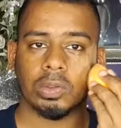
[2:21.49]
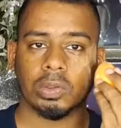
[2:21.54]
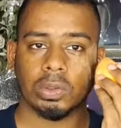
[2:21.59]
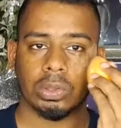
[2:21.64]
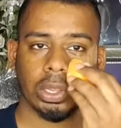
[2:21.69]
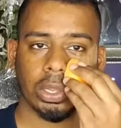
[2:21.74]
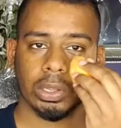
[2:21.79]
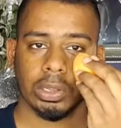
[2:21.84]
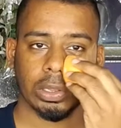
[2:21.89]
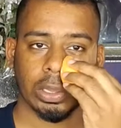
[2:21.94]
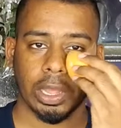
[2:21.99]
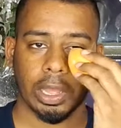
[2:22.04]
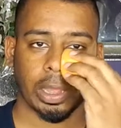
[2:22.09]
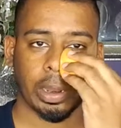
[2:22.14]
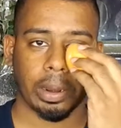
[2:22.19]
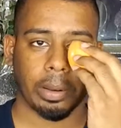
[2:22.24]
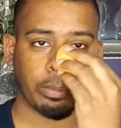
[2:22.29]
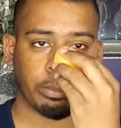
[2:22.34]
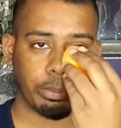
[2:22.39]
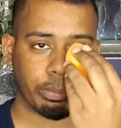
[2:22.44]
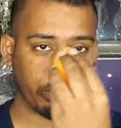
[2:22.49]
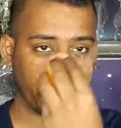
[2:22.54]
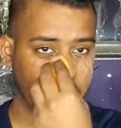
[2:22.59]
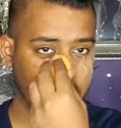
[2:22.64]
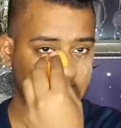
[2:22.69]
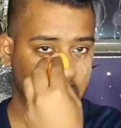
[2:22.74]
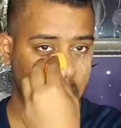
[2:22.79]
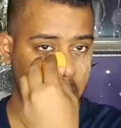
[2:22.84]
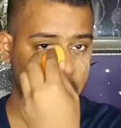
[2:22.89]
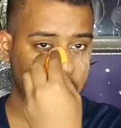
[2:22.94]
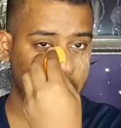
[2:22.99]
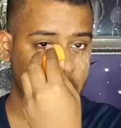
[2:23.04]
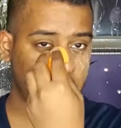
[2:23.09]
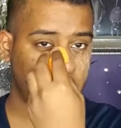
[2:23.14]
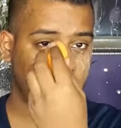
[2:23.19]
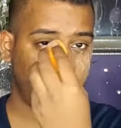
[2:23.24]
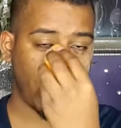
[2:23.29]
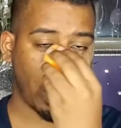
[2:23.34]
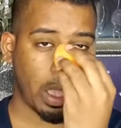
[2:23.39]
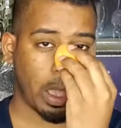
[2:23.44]
set that
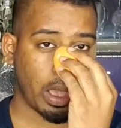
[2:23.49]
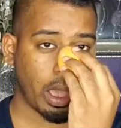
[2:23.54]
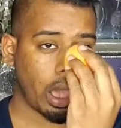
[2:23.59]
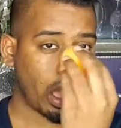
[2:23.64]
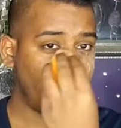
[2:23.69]
primer.